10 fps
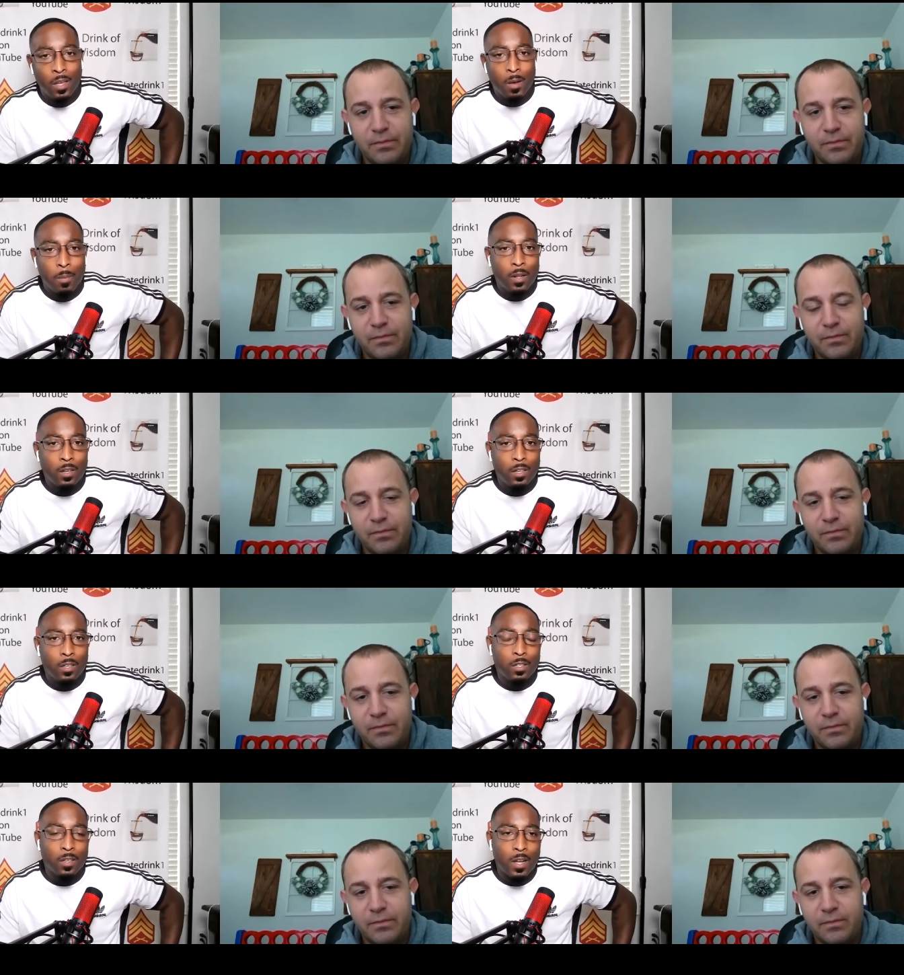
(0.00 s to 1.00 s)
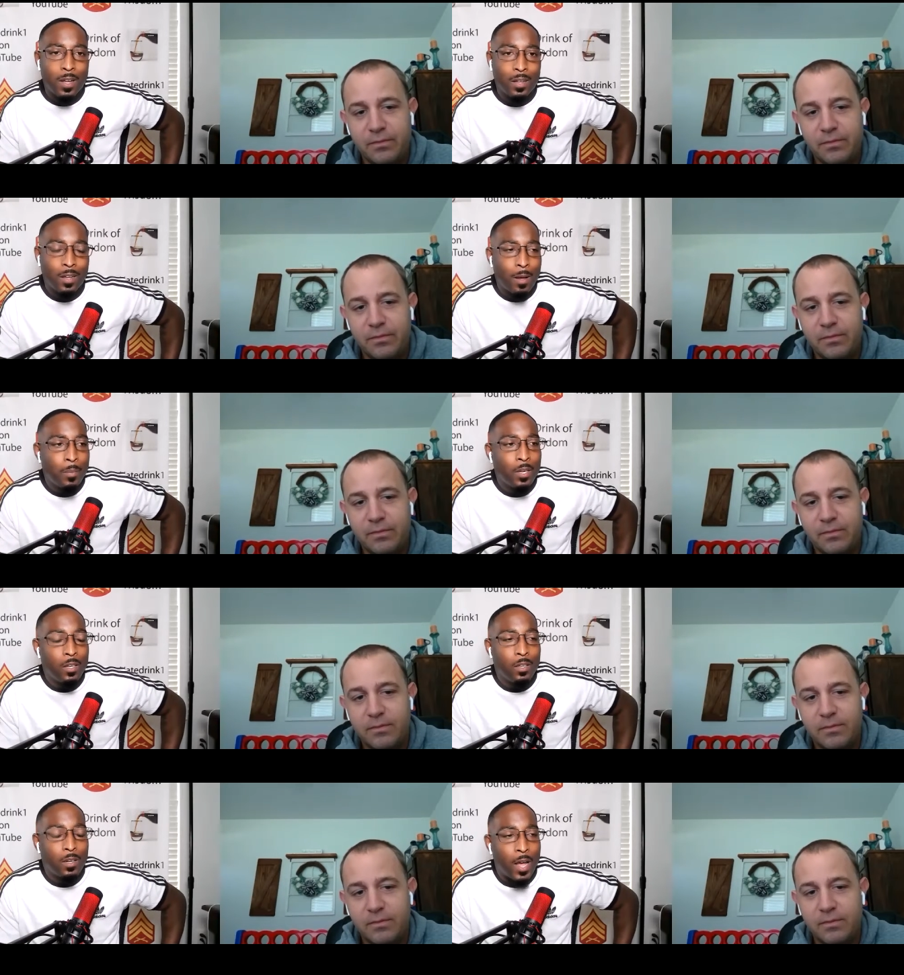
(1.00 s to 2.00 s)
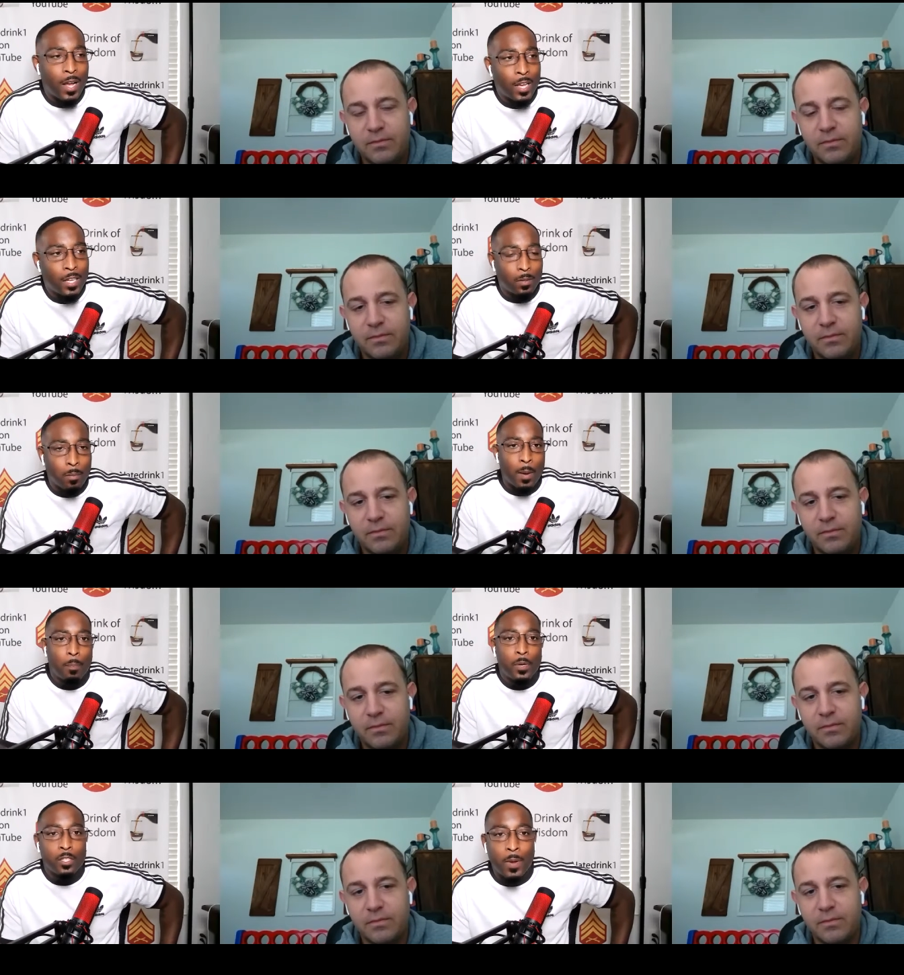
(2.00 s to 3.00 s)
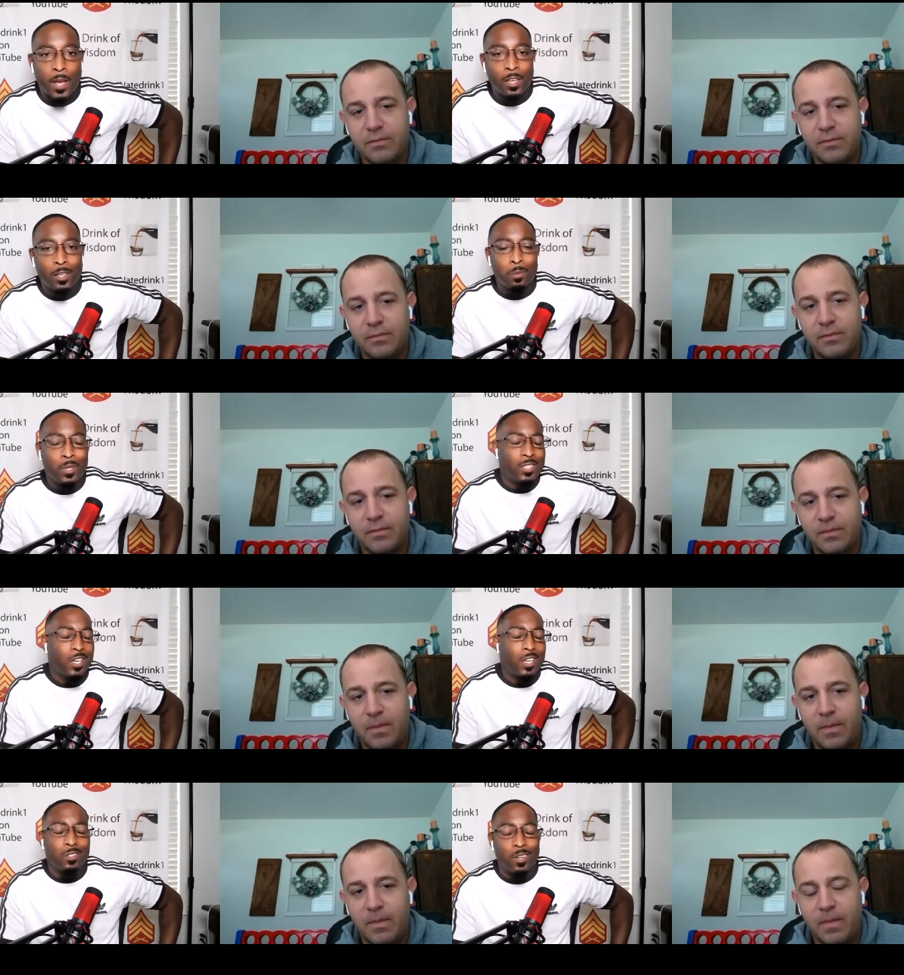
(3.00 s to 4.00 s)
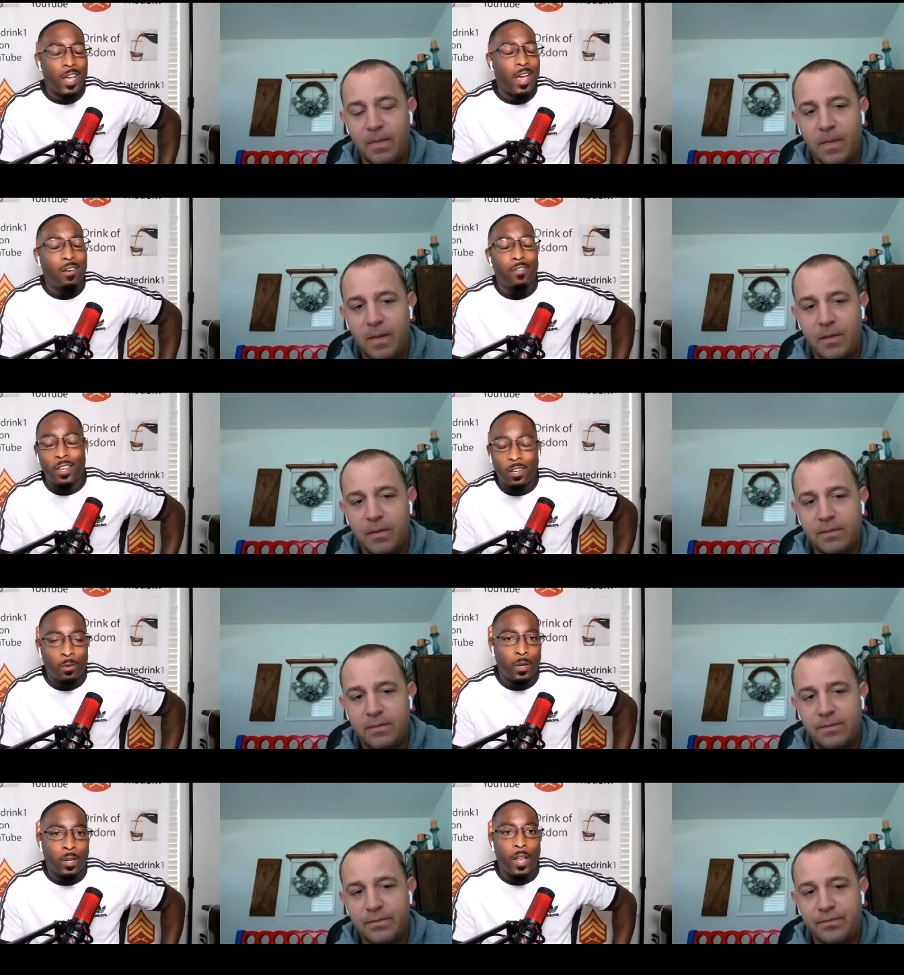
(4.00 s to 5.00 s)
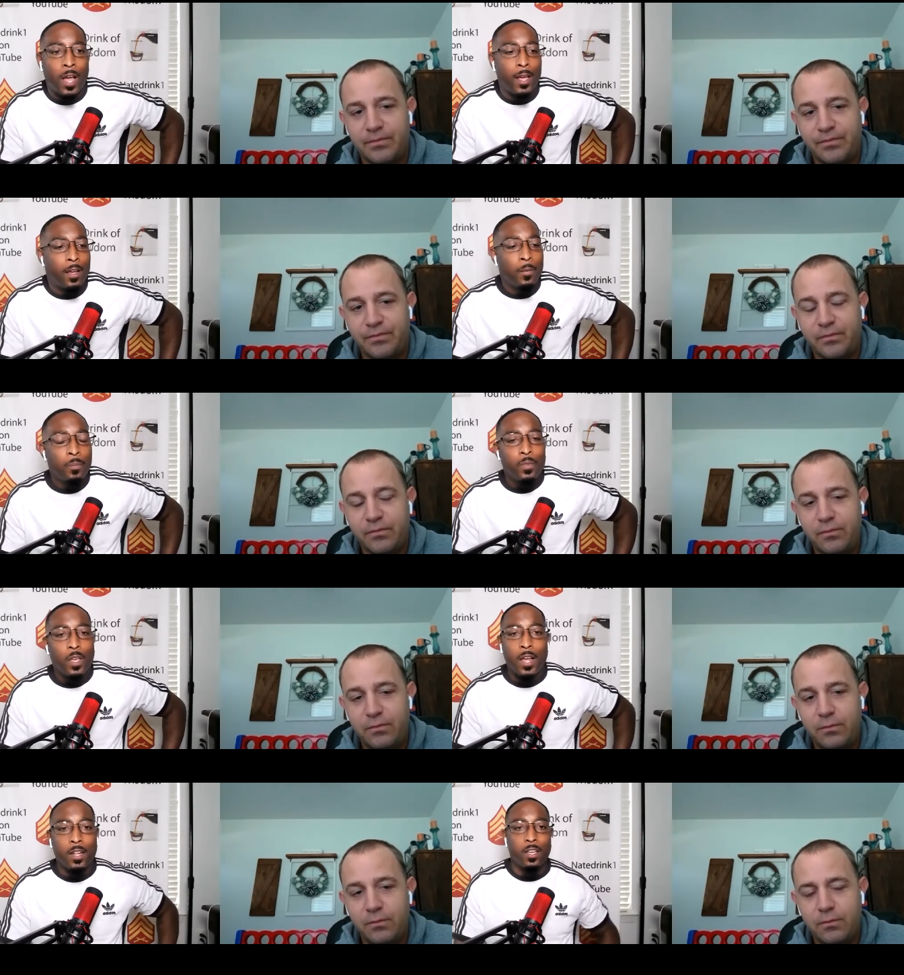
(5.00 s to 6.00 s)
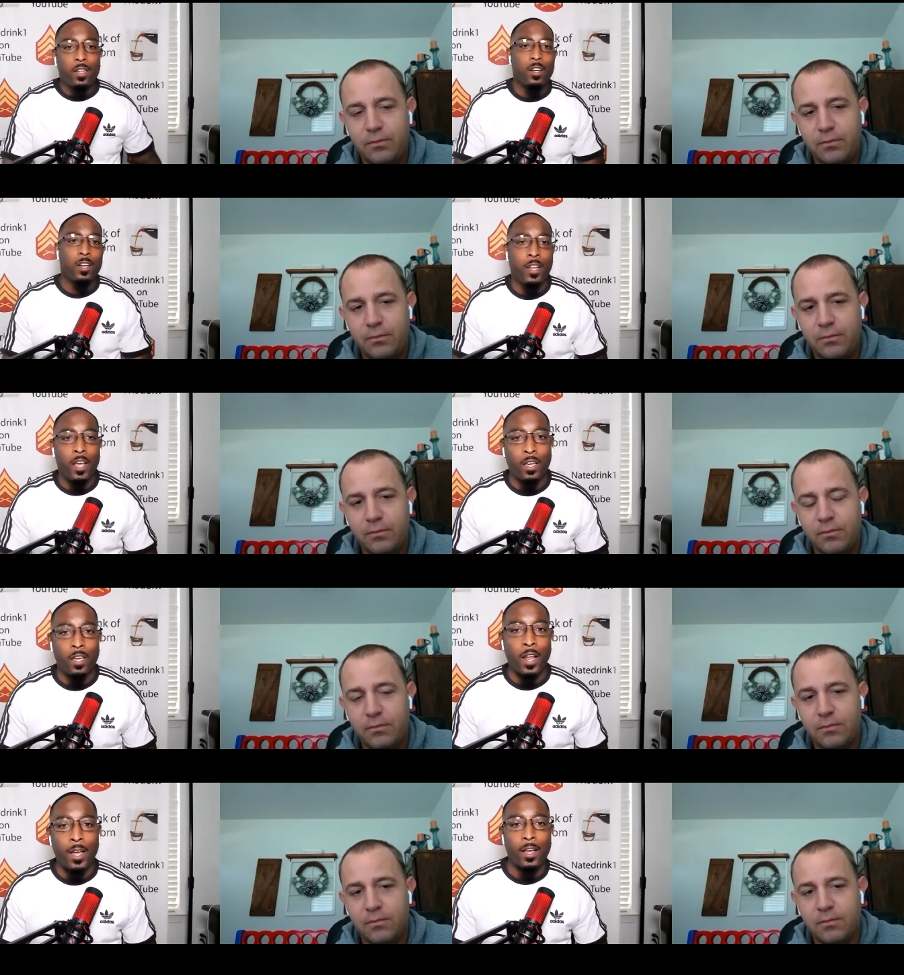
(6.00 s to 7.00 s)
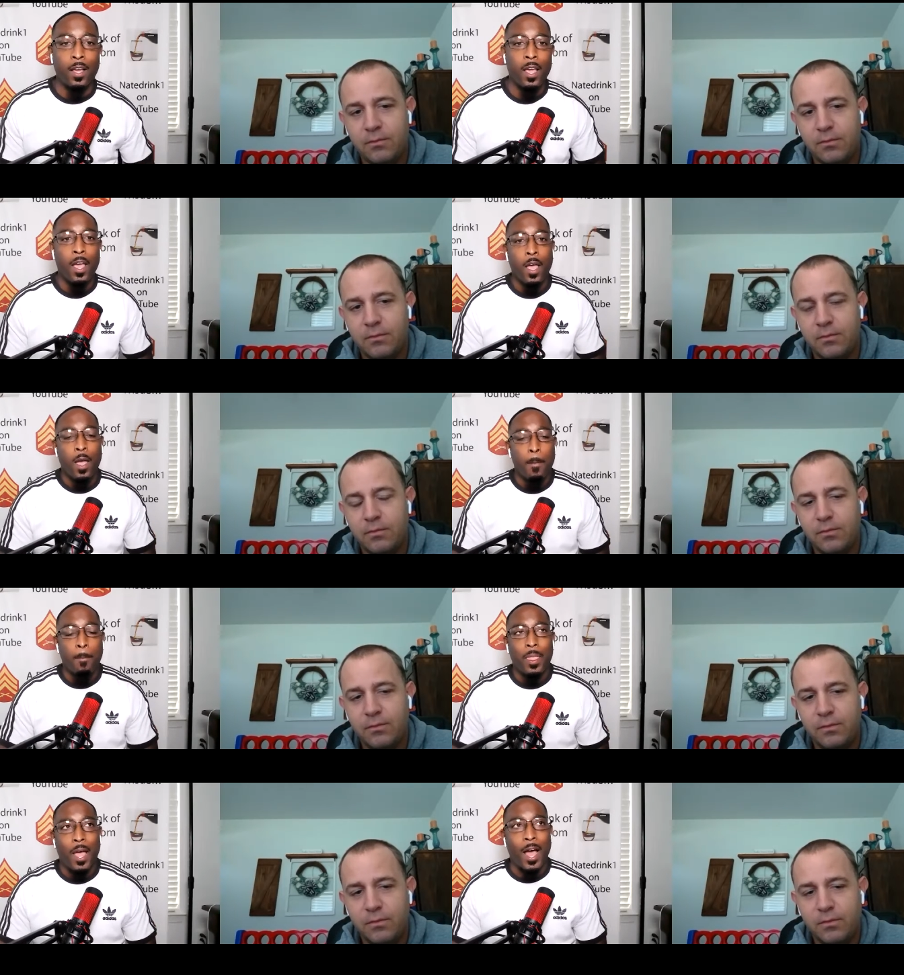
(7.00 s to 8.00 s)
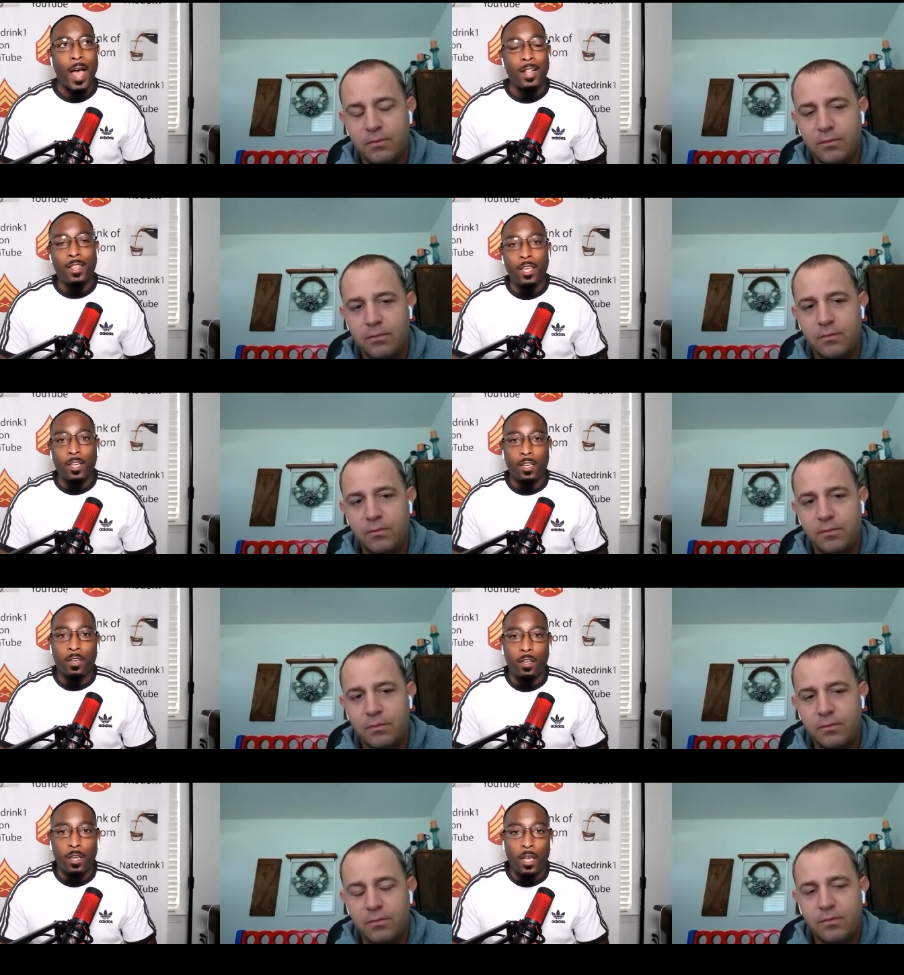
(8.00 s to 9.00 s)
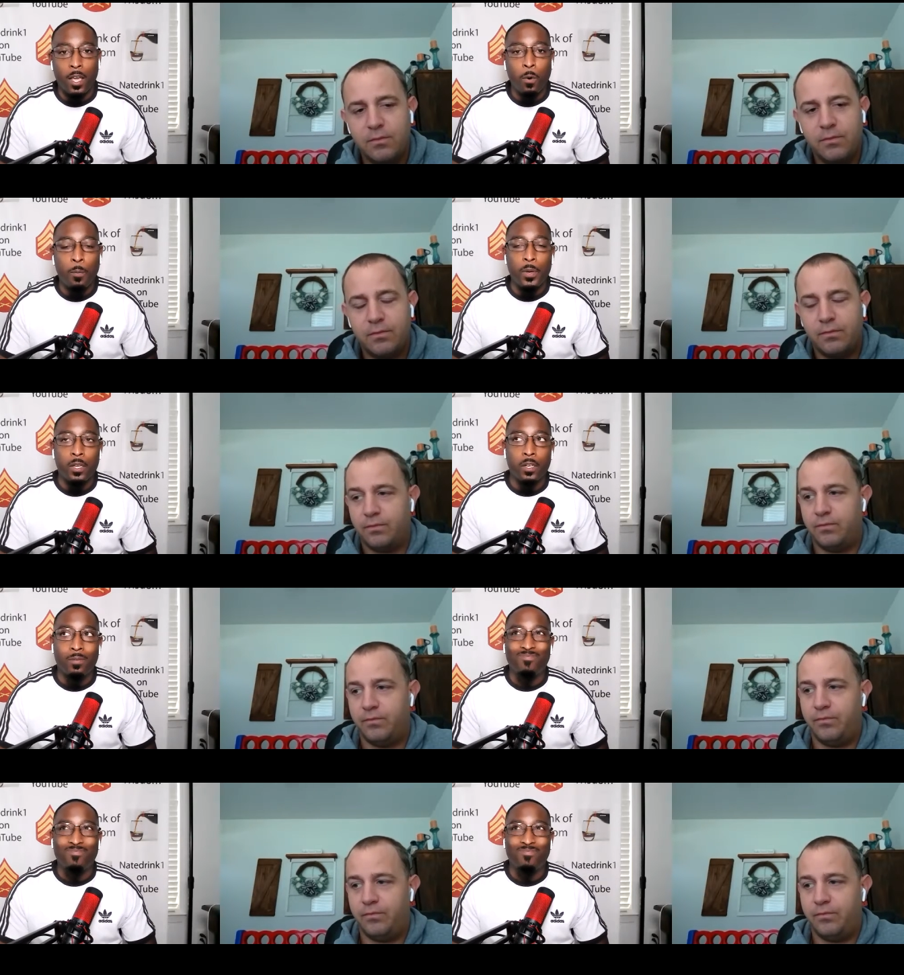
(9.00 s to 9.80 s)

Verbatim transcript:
Speaker 1: the, I mean, I guess my pushback is, what chance do they have anyway? Like, at the end of the day, like, I think it would be